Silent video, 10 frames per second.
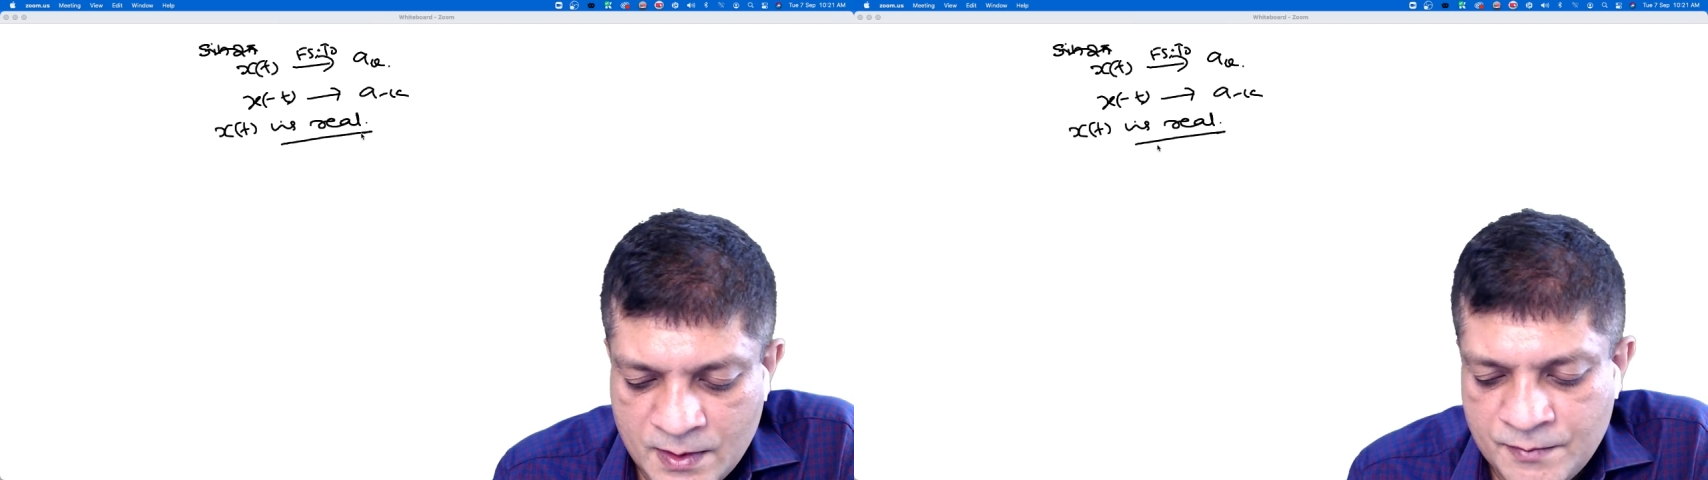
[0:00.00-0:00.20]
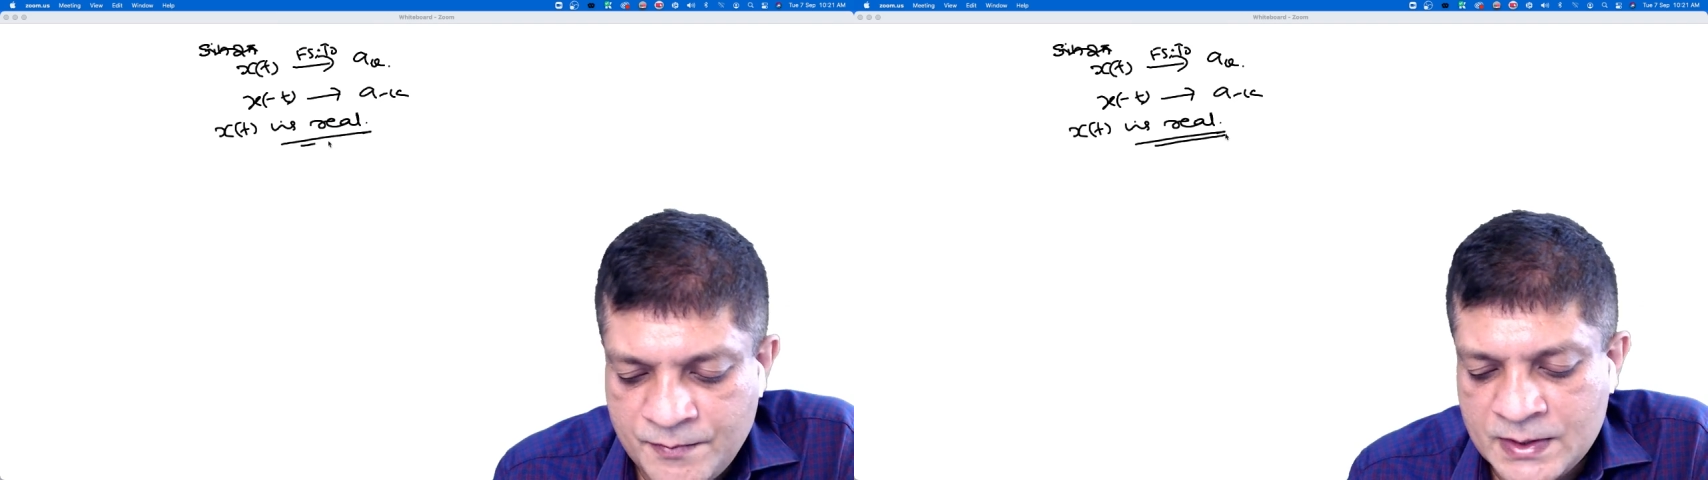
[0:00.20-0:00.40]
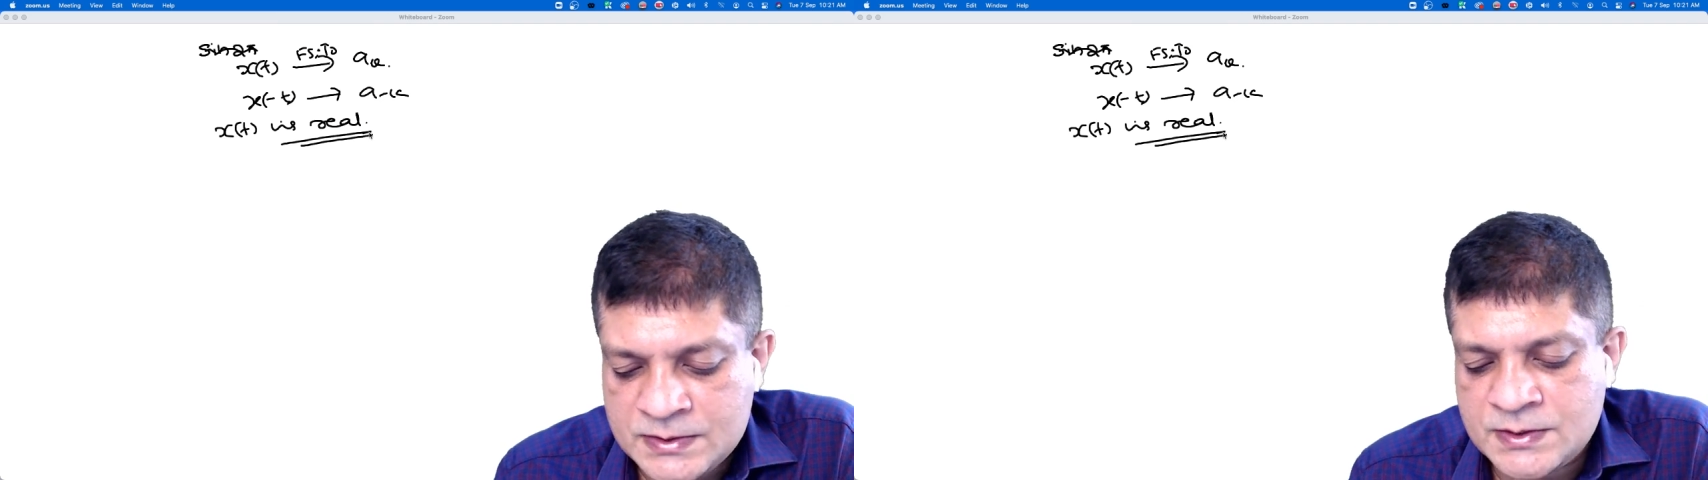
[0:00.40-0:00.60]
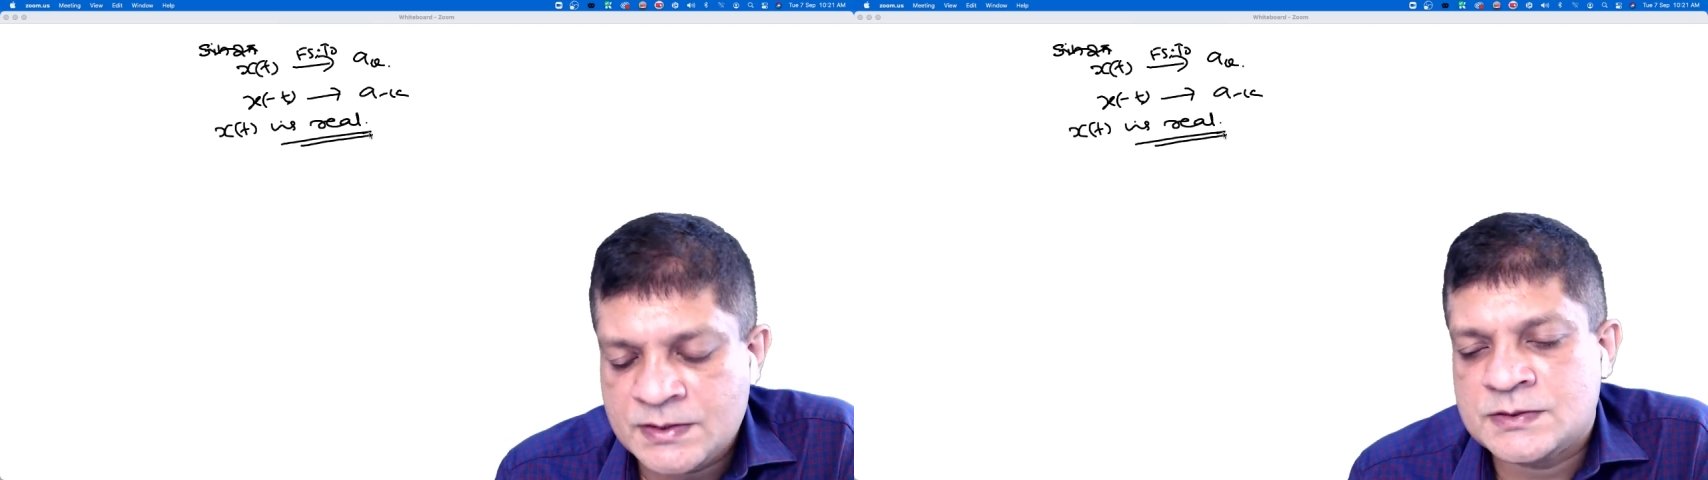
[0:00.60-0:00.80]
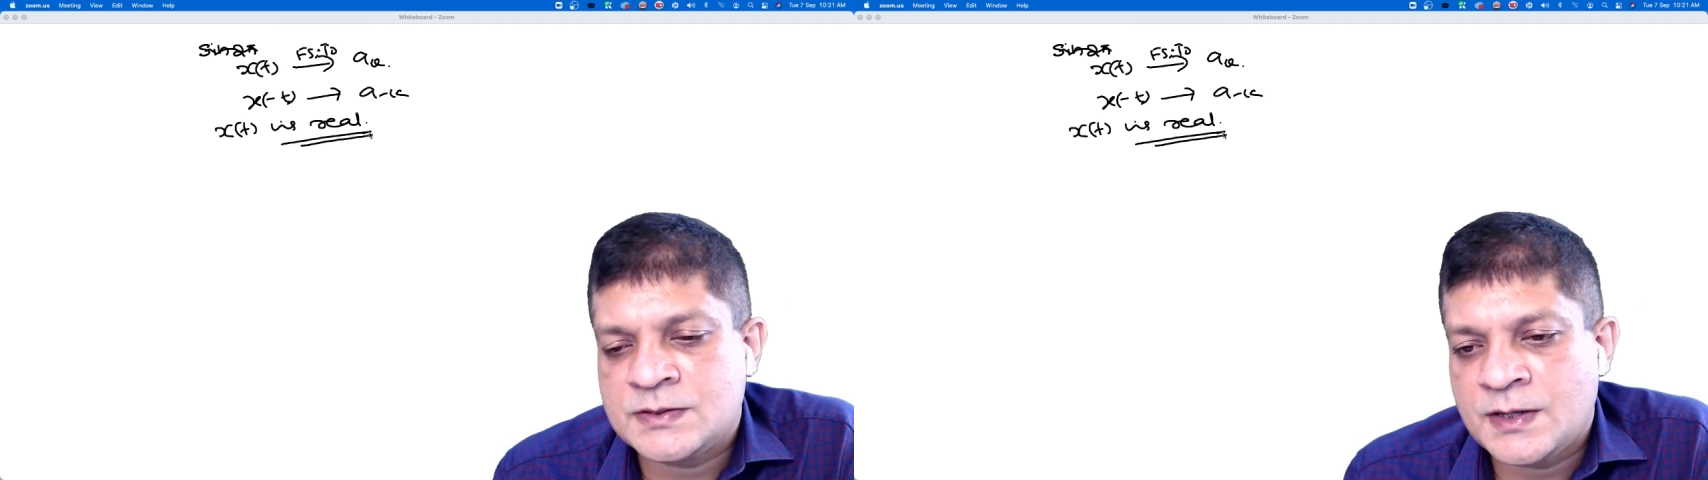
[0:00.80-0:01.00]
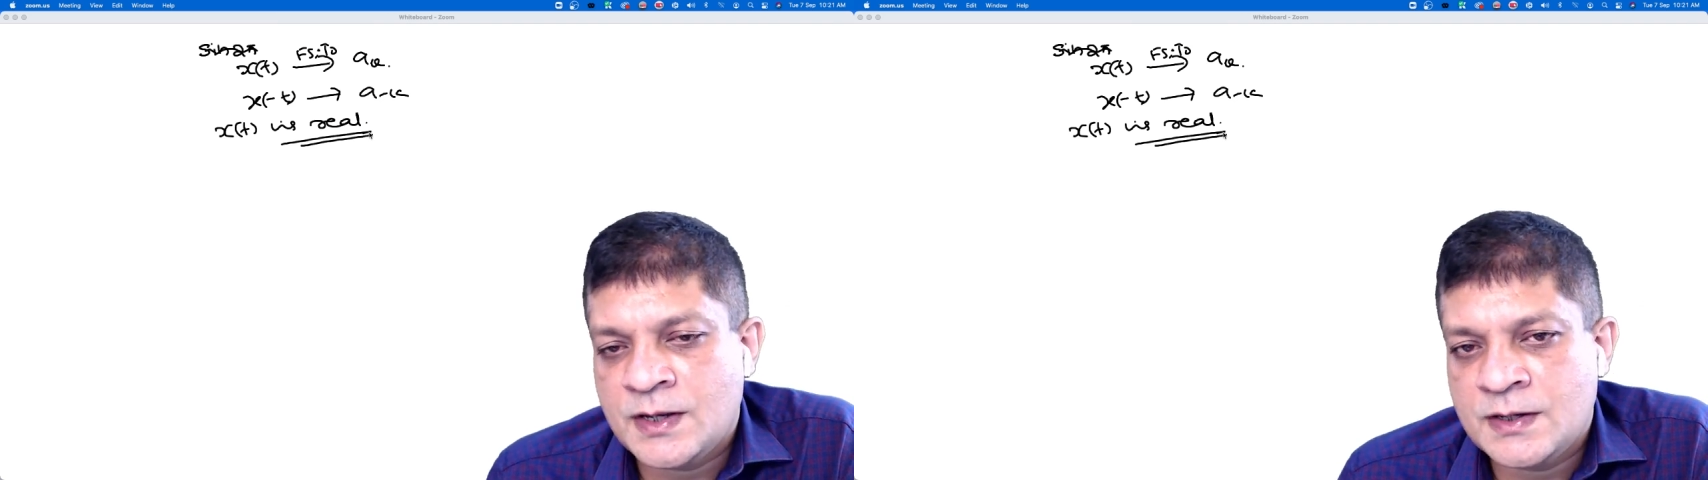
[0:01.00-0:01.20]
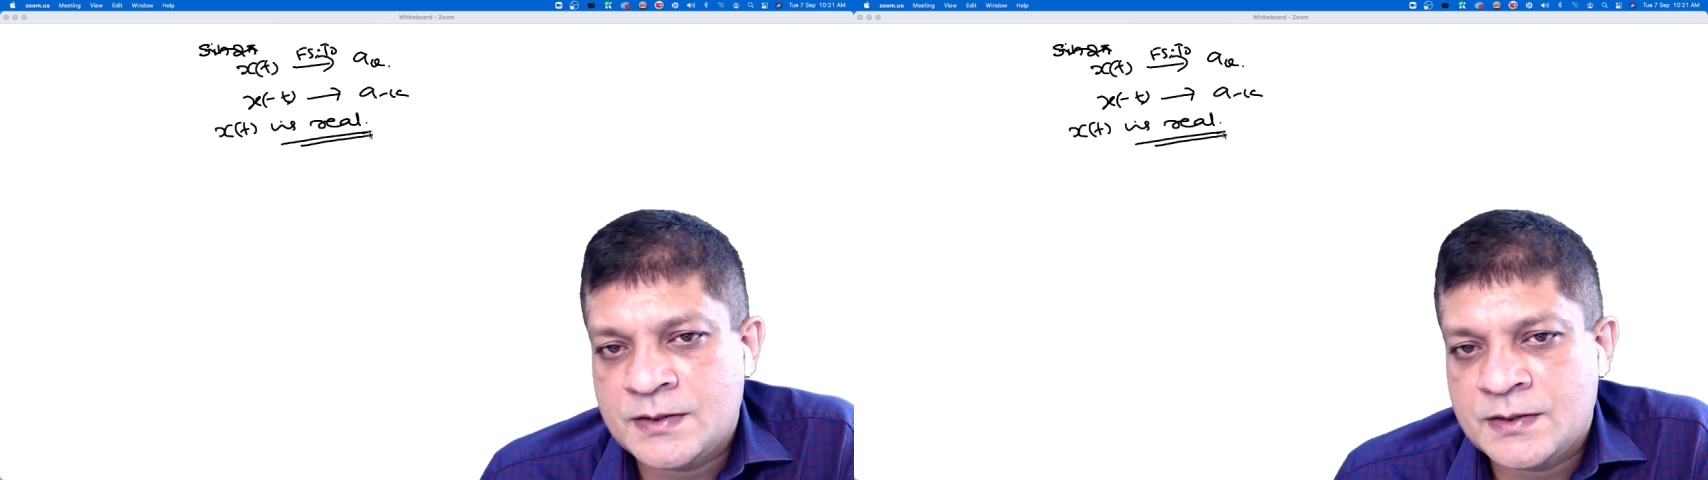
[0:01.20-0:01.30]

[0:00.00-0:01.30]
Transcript: If xt is real,